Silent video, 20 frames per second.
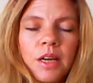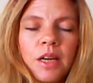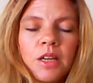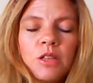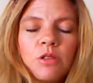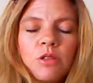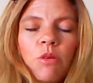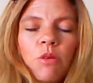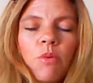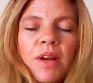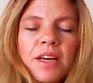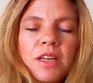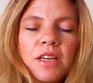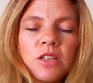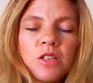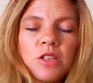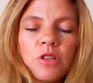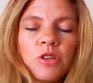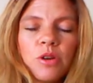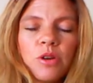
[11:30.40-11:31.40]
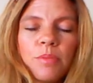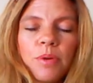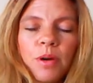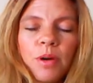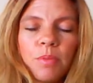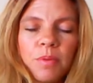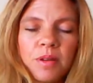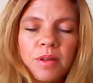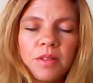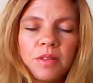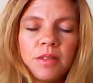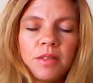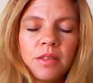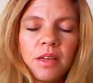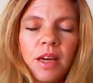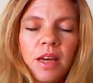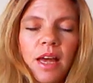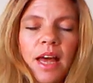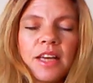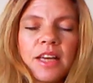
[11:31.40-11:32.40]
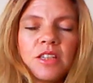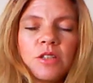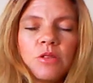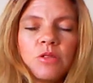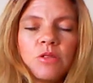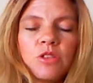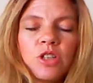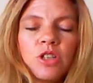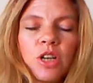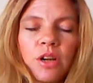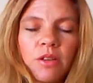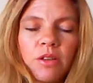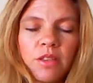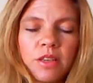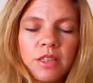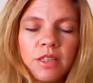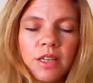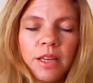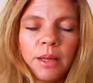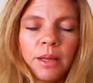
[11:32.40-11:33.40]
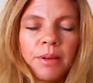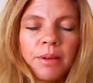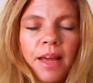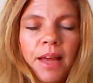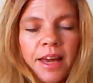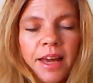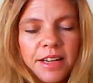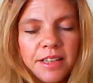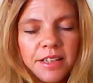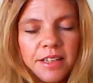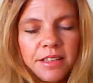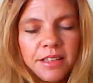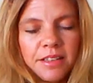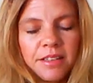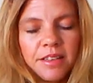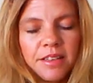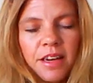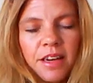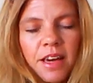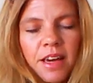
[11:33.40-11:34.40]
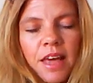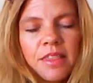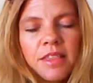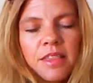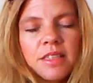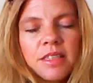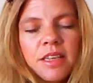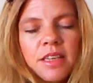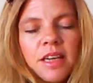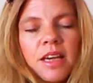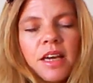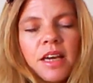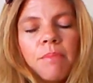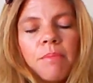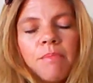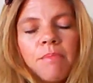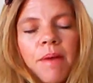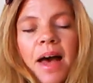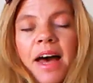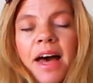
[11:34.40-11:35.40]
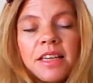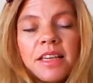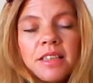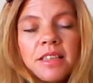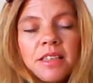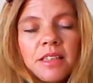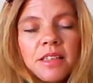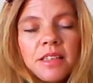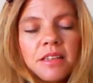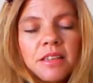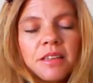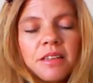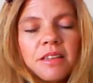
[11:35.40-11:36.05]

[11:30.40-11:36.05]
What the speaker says: to awaken to your purpose and to share this on the planet. And this mass